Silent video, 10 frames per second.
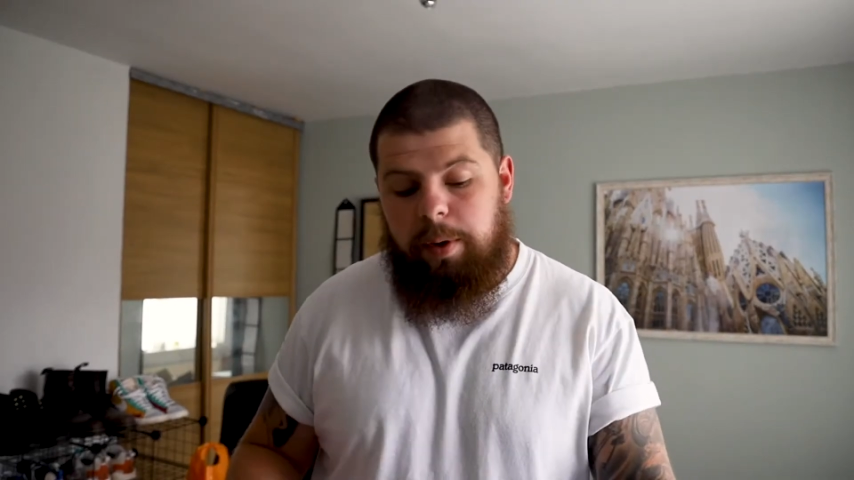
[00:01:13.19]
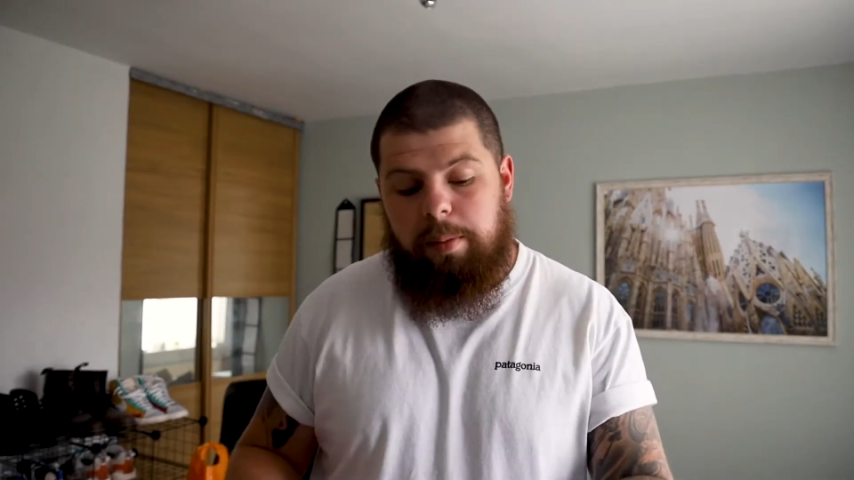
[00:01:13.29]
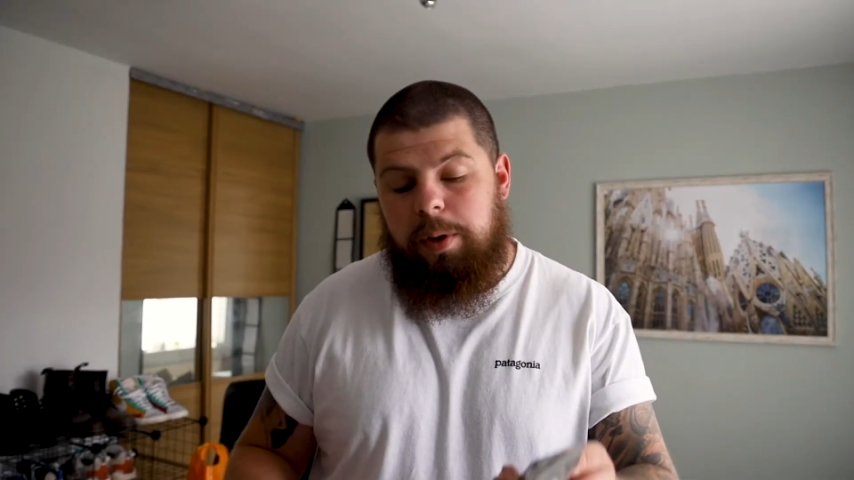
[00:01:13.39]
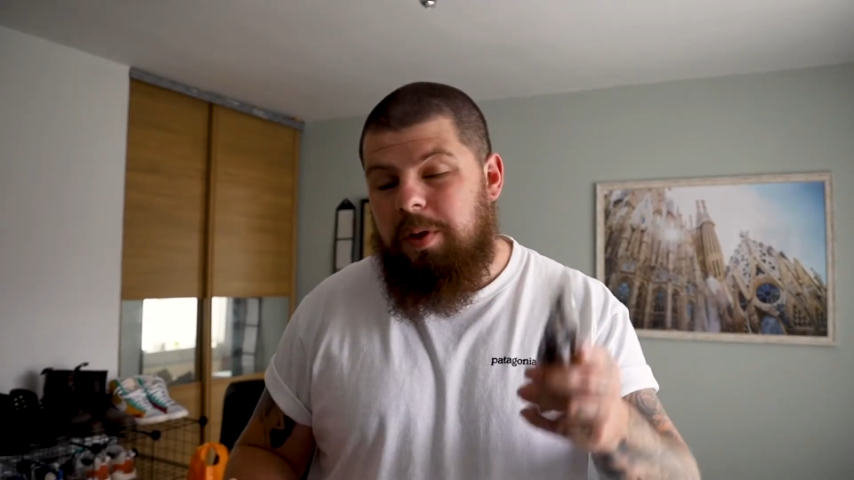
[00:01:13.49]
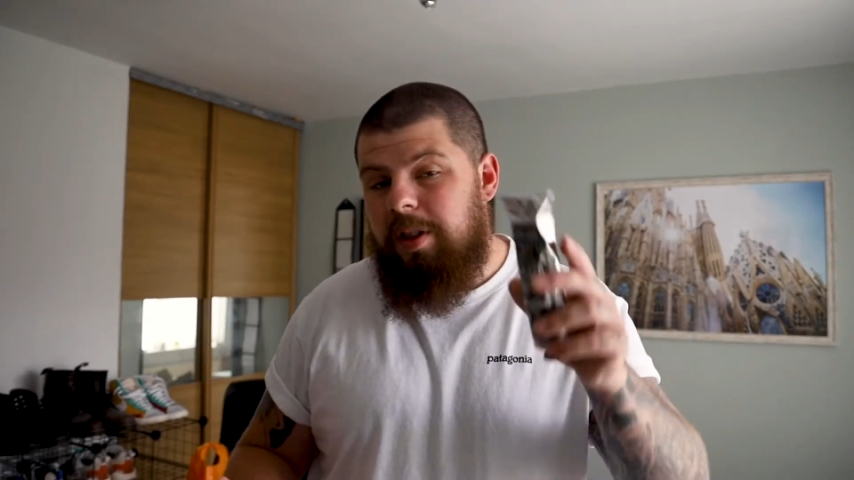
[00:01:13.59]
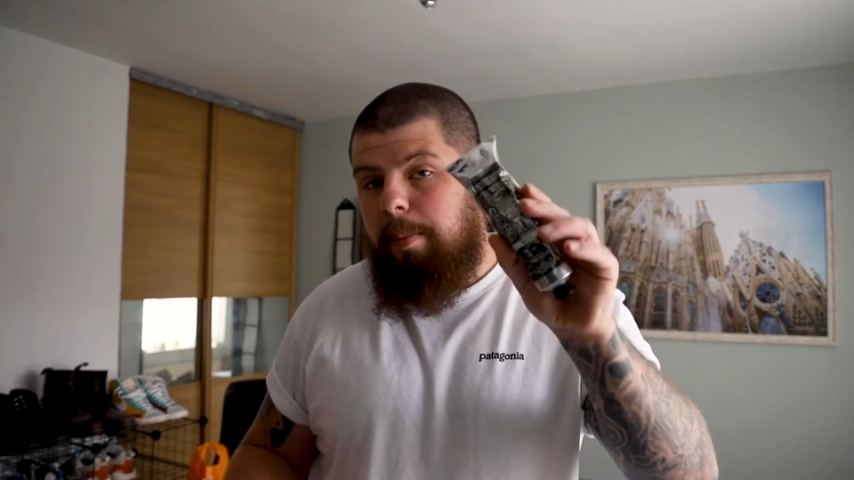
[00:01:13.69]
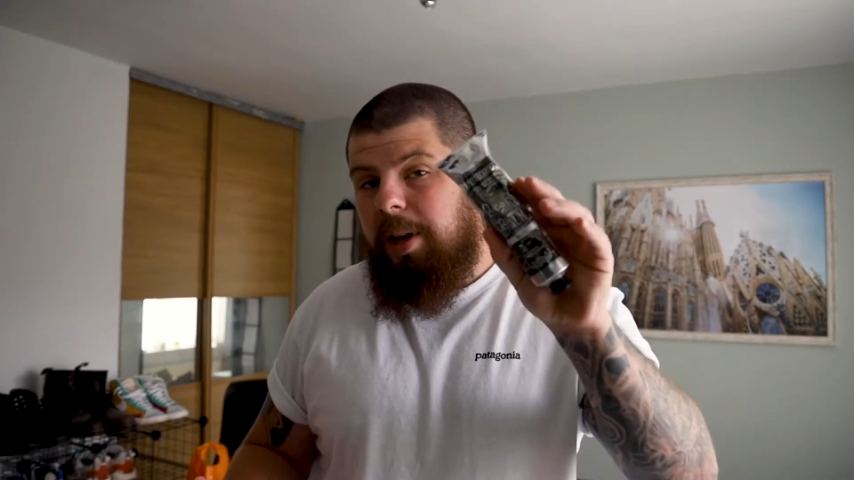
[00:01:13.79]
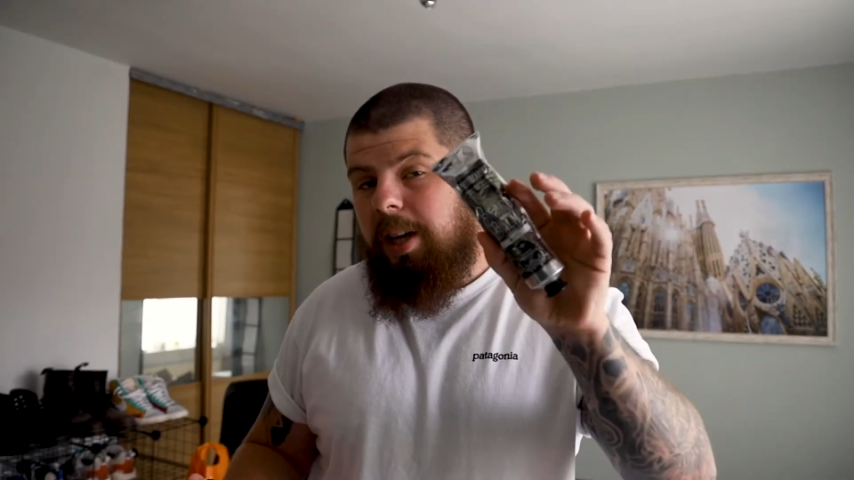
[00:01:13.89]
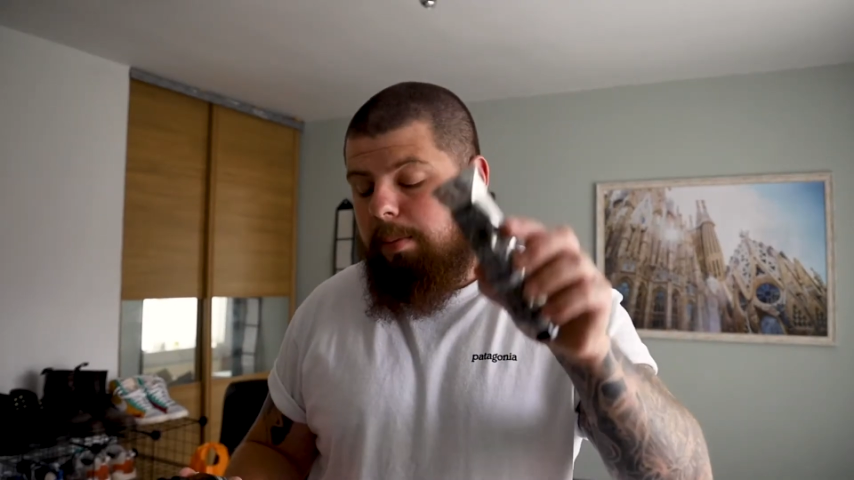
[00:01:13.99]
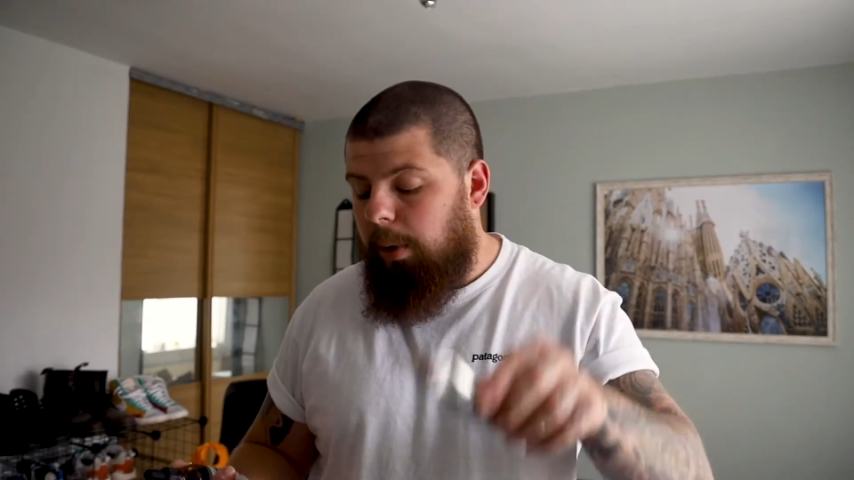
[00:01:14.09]
we're going to be using the
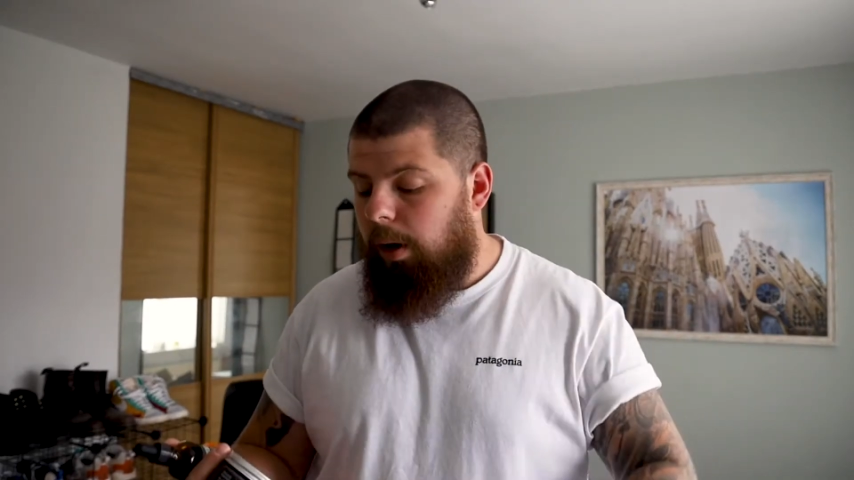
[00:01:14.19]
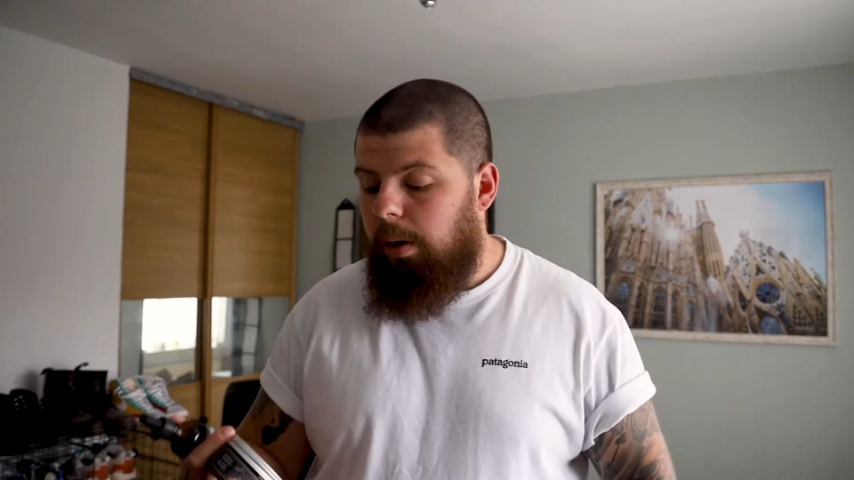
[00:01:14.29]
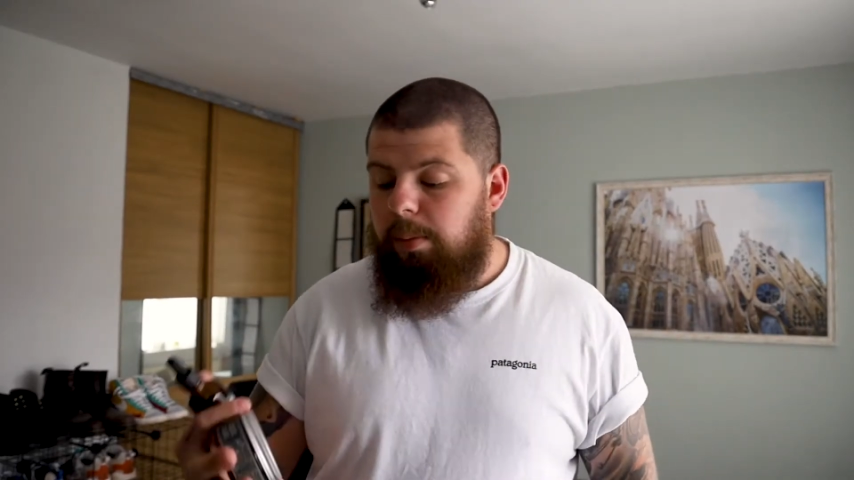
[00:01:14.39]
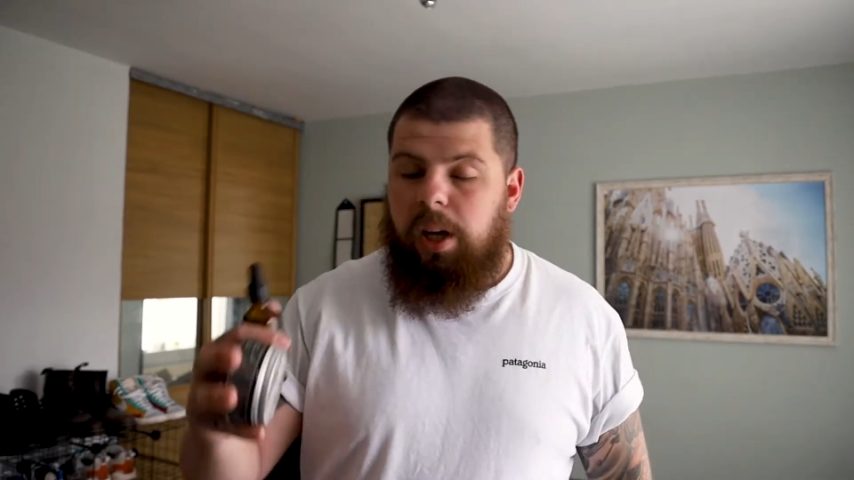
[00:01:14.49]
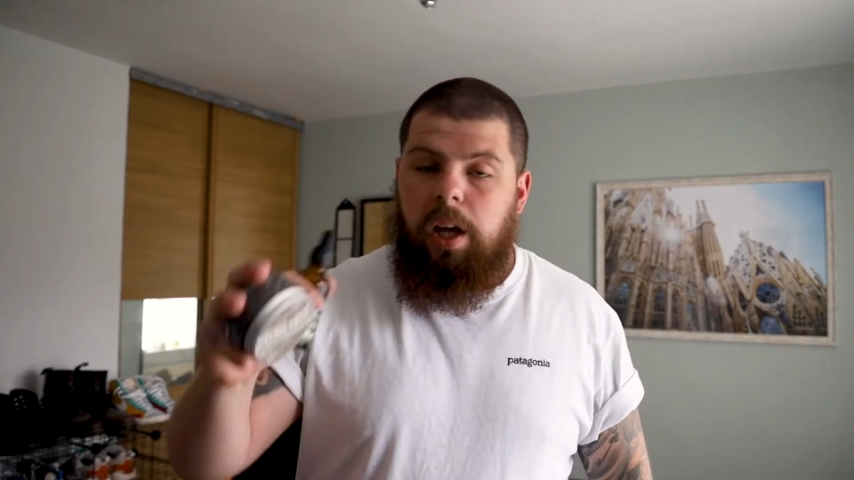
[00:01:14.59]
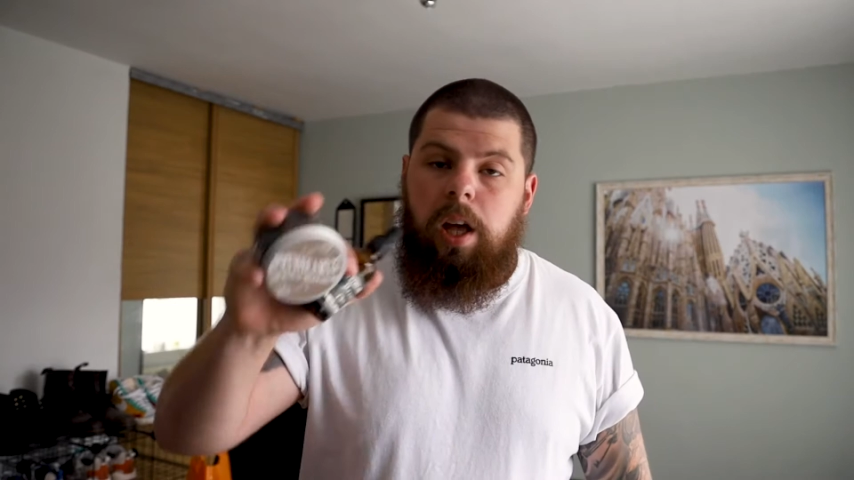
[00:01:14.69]
beard balm,